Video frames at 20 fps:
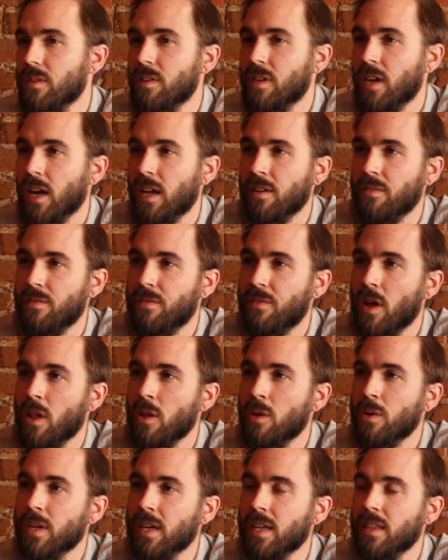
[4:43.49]
kind of
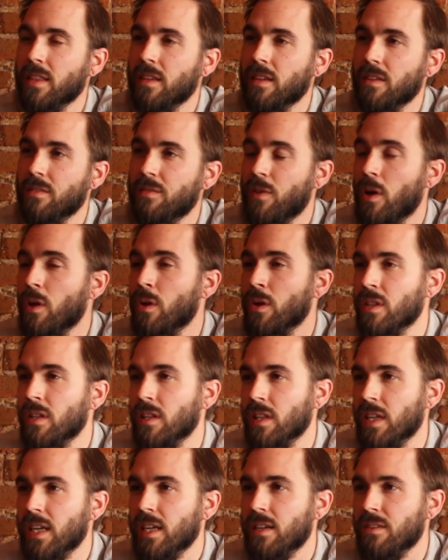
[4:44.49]
following and following the
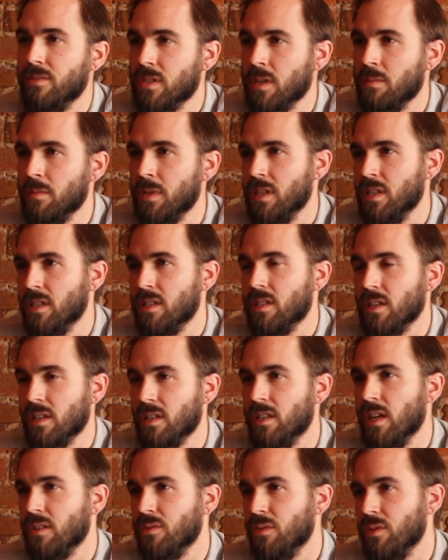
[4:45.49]
lead of some of these
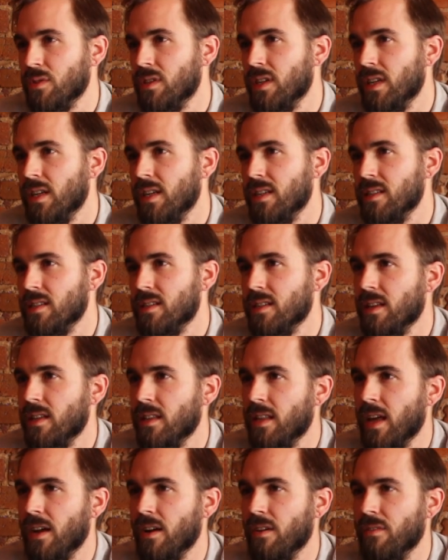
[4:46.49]
successful cities
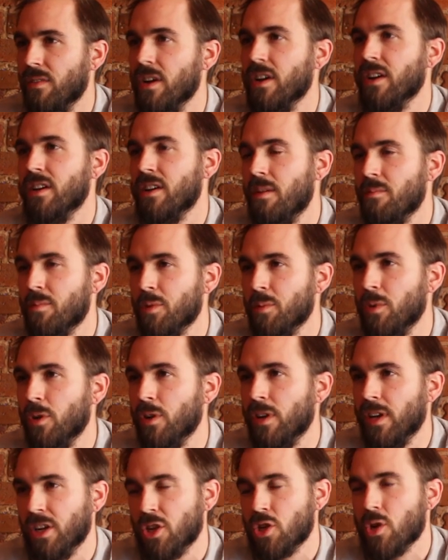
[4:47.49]
that are very
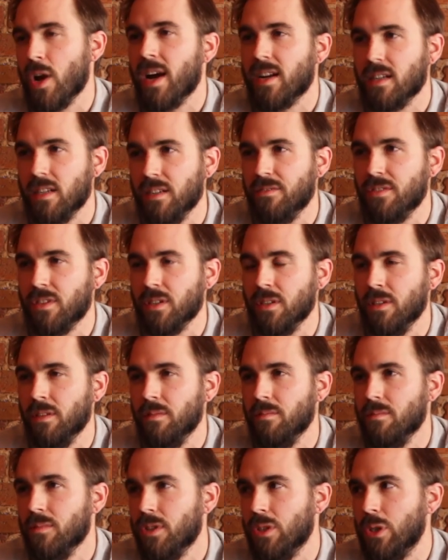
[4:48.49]
comfortable and attractive
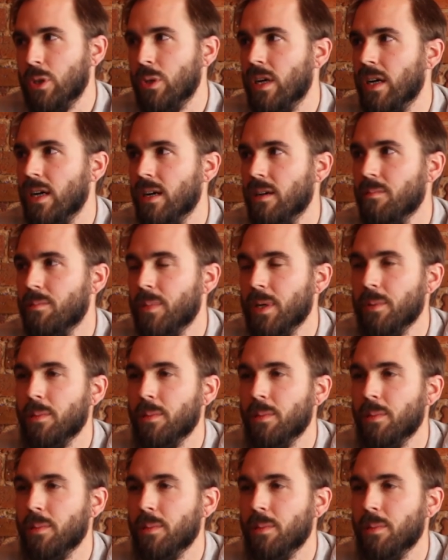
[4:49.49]
to, to uh,